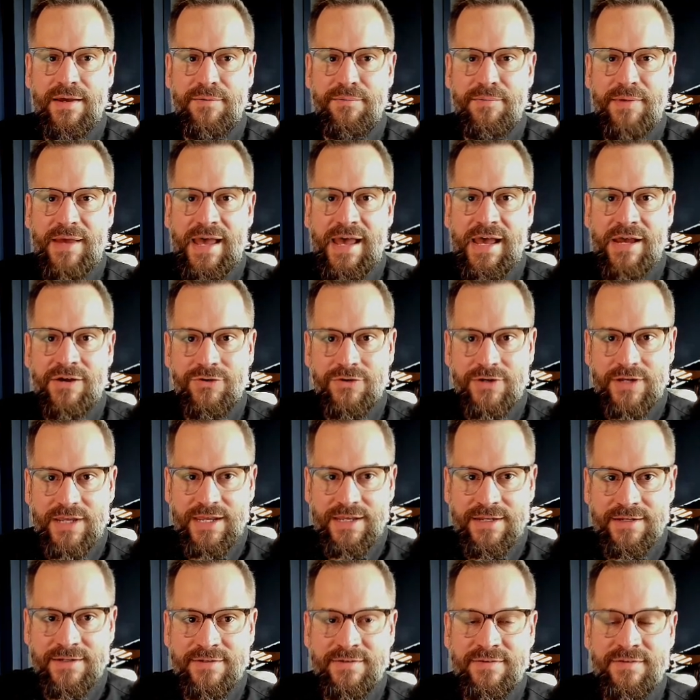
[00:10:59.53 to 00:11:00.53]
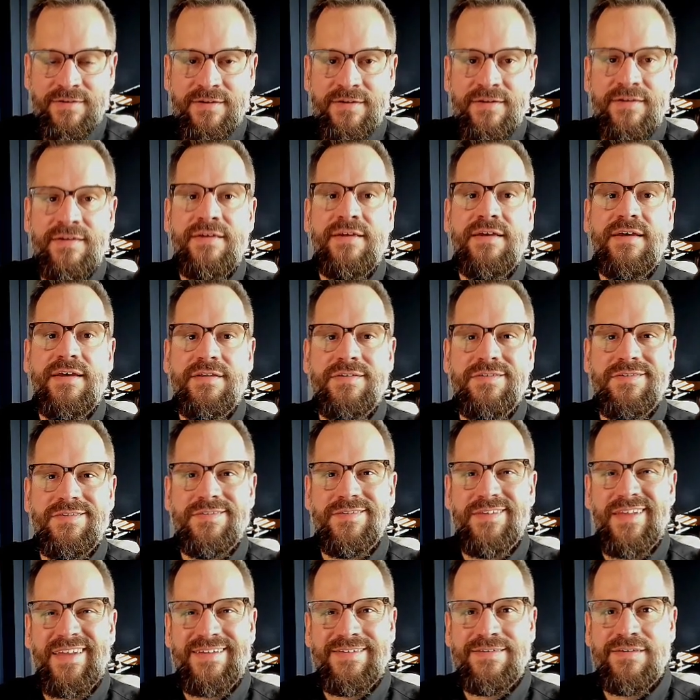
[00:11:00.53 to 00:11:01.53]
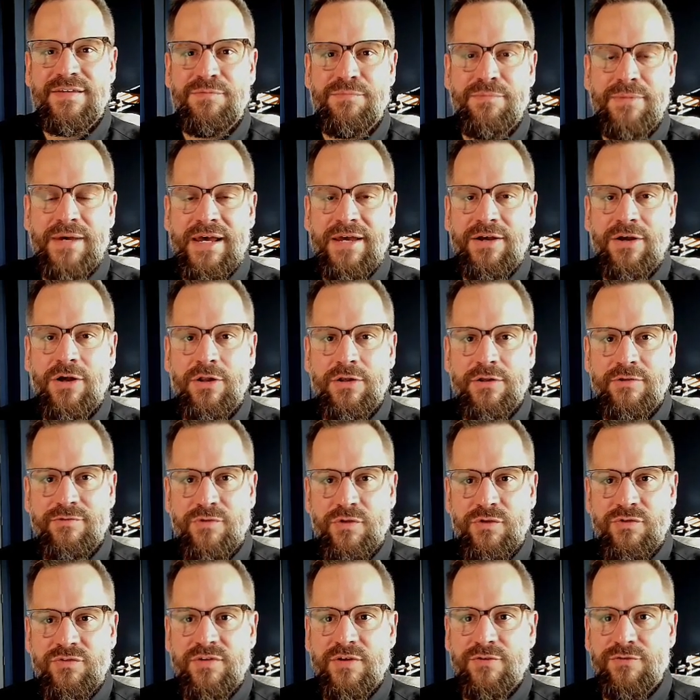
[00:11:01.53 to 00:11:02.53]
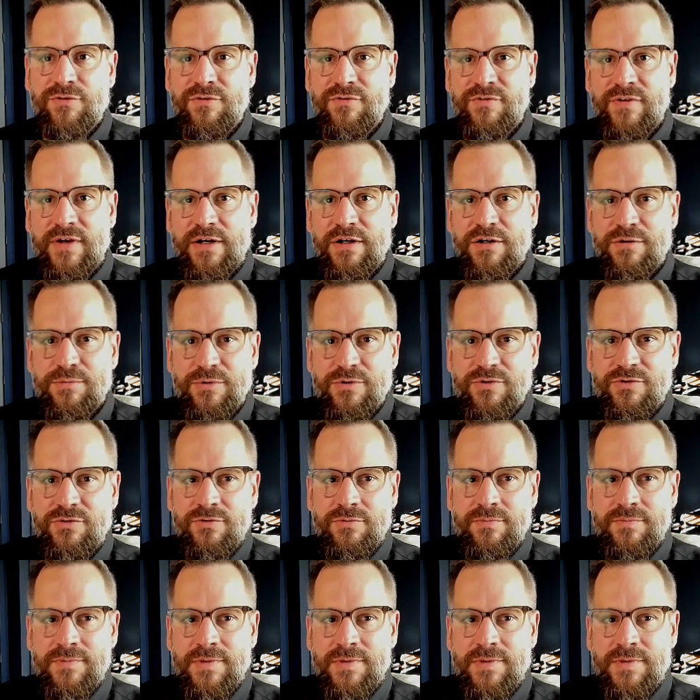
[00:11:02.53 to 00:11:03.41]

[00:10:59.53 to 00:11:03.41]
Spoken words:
aggregate it, and slice it by all of those different variables.